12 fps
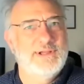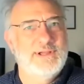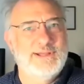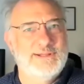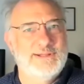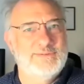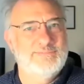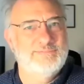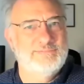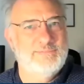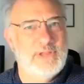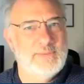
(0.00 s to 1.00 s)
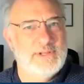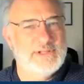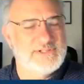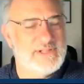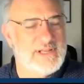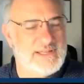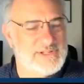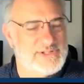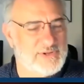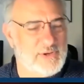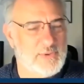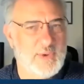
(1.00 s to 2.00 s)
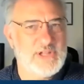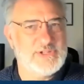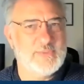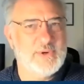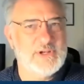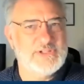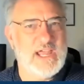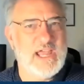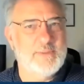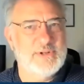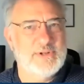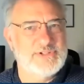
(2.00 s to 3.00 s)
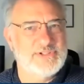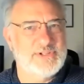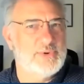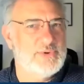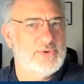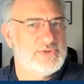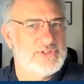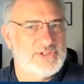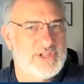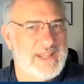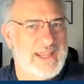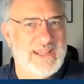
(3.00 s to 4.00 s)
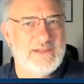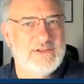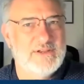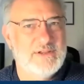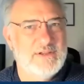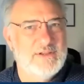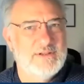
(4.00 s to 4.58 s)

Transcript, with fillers: um, maybe it's not necessarily a ransomware attack, but it's someone who's just gained